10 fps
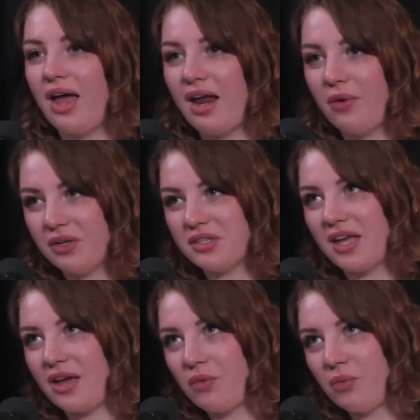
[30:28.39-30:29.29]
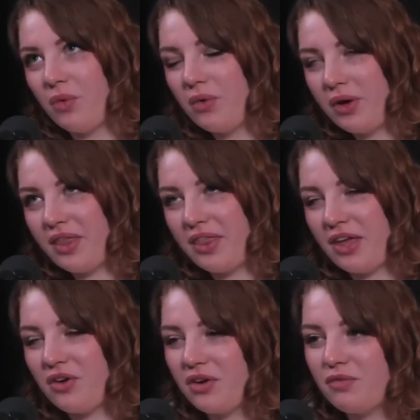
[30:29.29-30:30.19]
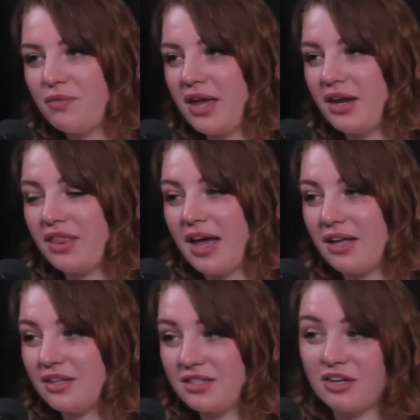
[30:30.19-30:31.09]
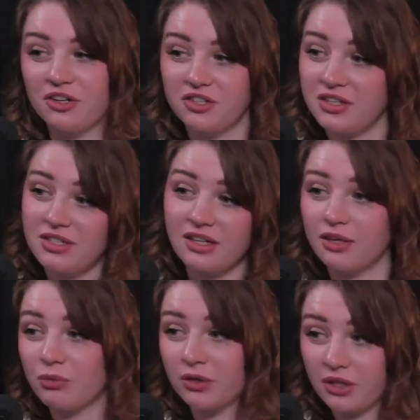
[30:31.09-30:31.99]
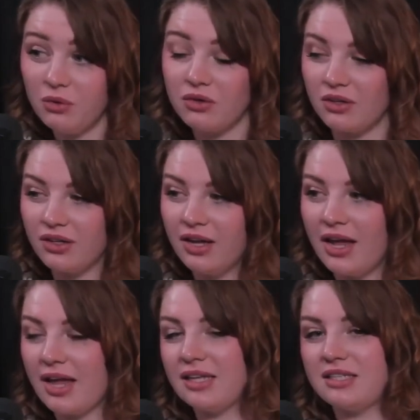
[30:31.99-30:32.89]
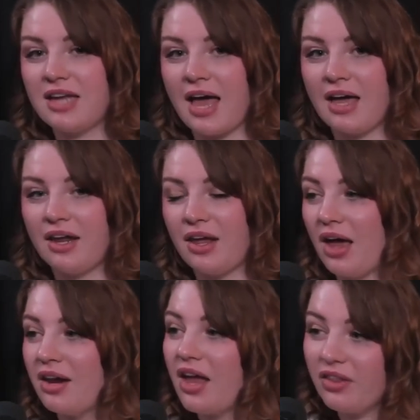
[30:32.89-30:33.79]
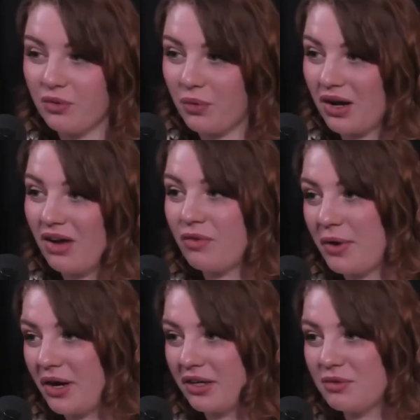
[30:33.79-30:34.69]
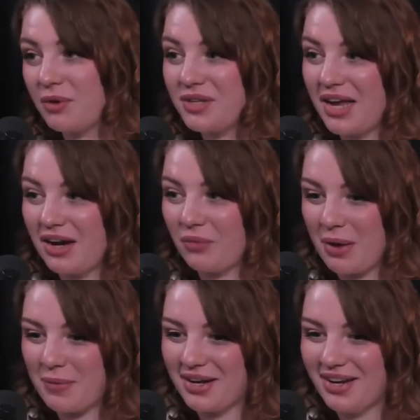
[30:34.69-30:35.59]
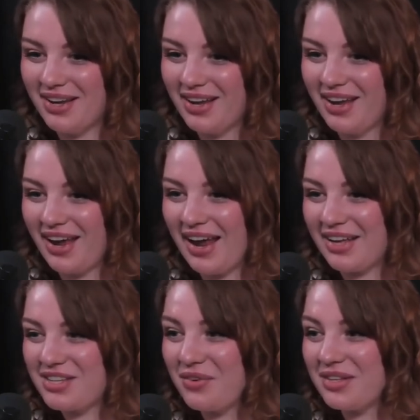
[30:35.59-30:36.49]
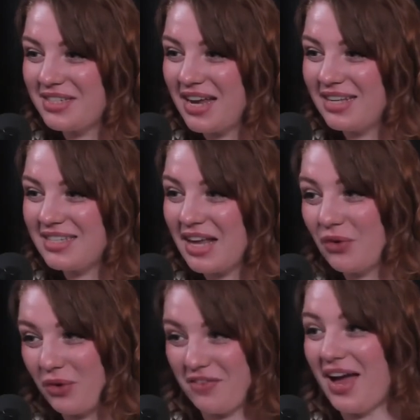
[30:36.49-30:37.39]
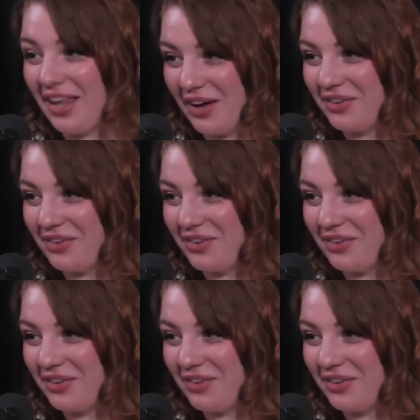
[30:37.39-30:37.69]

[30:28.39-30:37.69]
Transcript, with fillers: And I will say, one way that they could have made that sticker just a little more local is to add another one of America's Most Hated oh, Women. No. So instead, say Lori Vallow.